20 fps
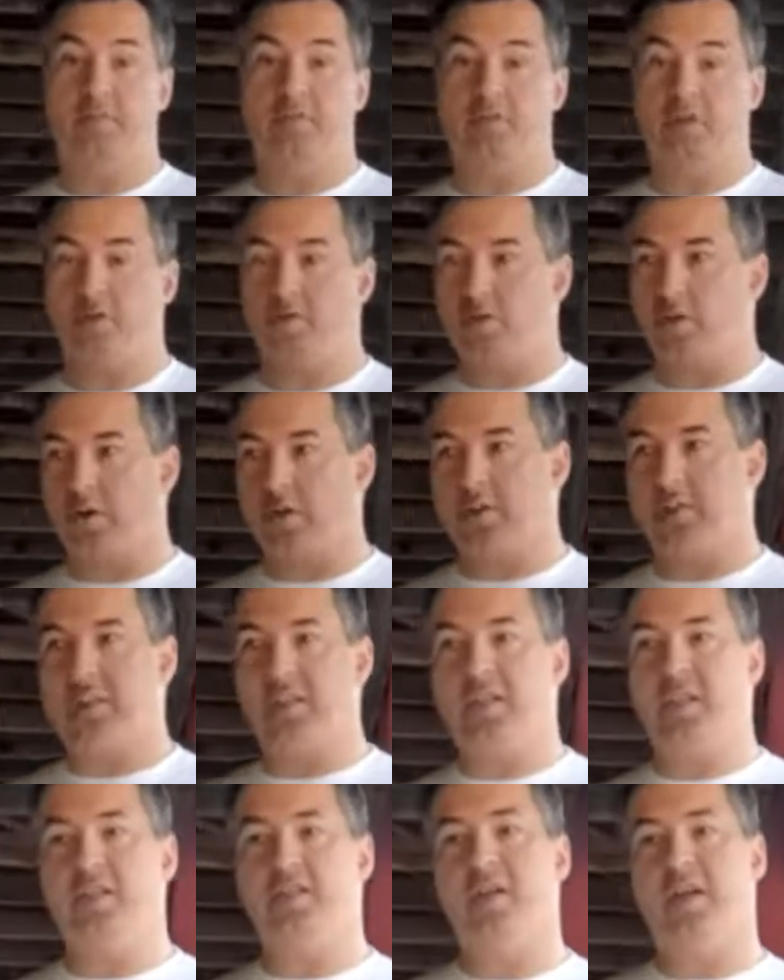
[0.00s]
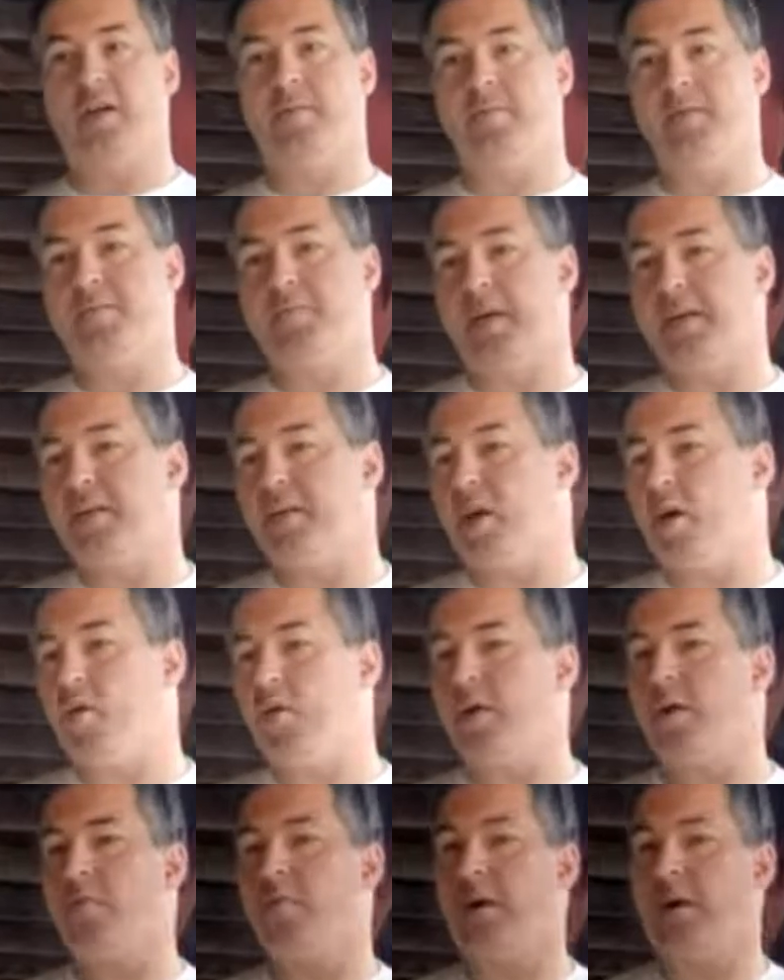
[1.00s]
Joe Jorgensen and Jeremy Spike
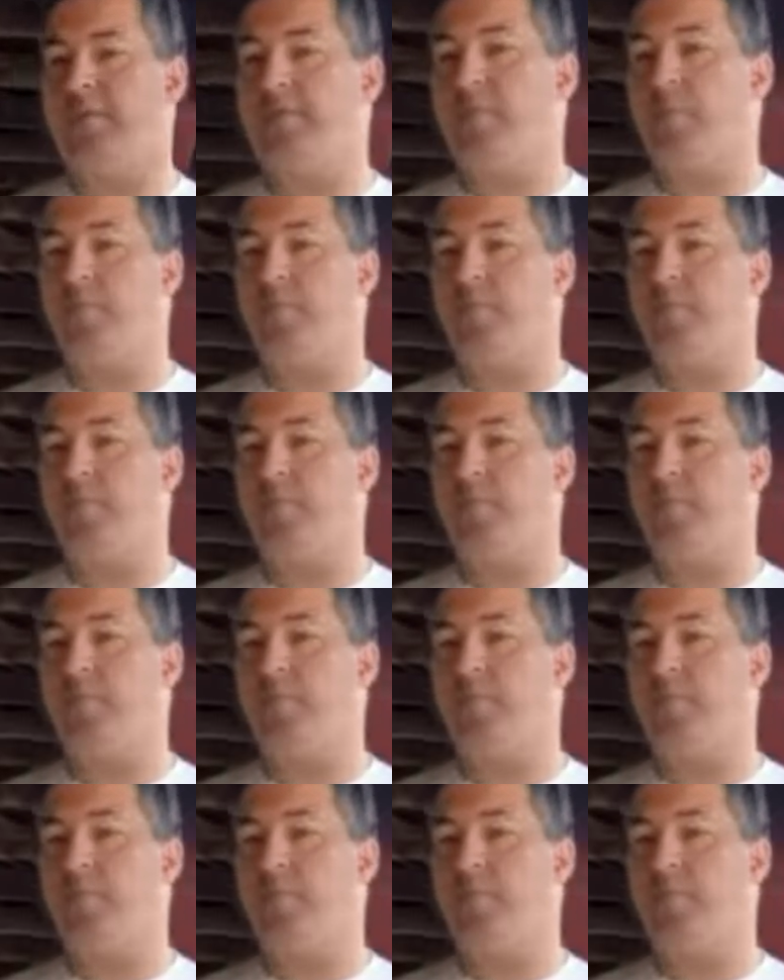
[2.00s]
Cohen are running for